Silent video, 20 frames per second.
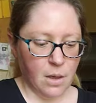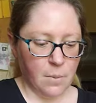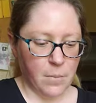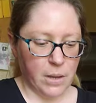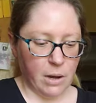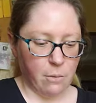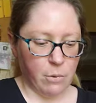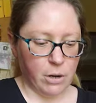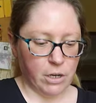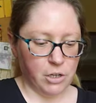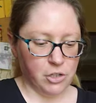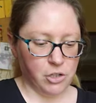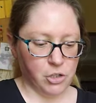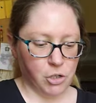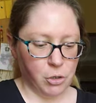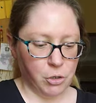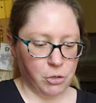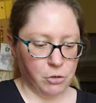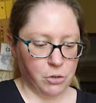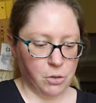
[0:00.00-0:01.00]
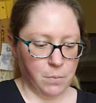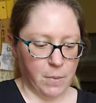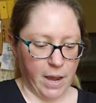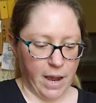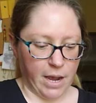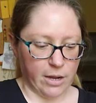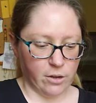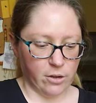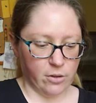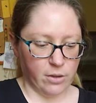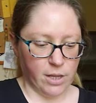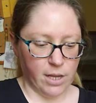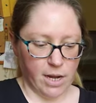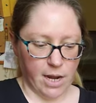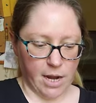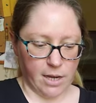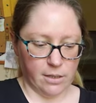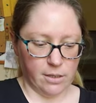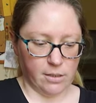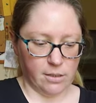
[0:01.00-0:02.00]
But I wanna show you the pattern that
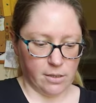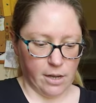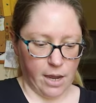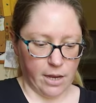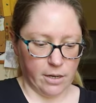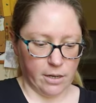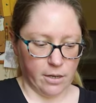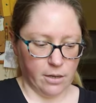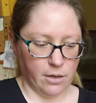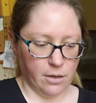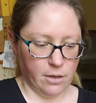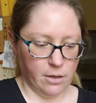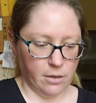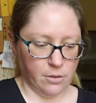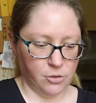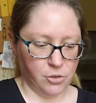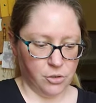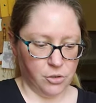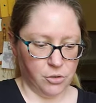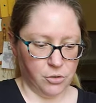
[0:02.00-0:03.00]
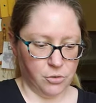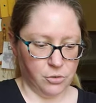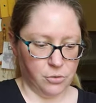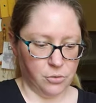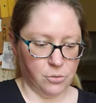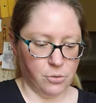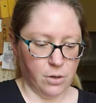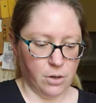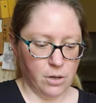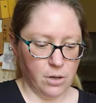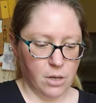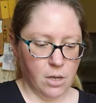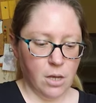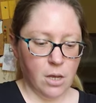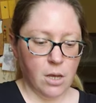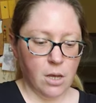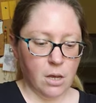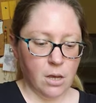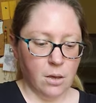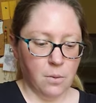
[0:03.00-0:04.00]
I decided to
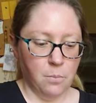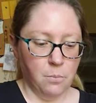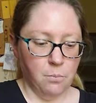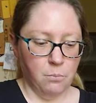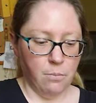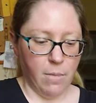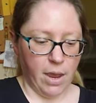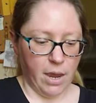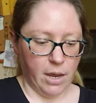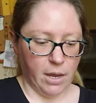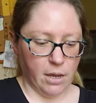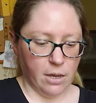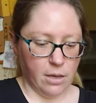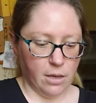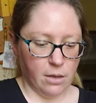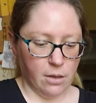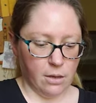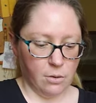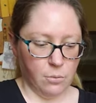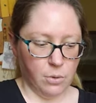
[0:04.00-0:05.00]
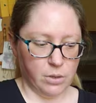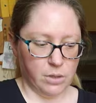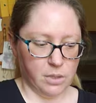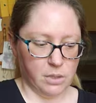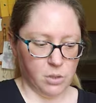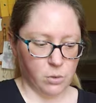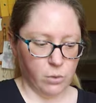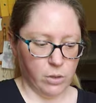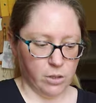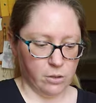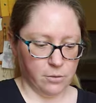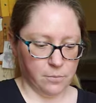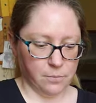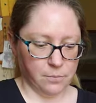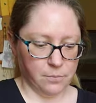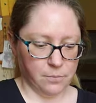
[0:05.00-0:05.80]
make with this quilt.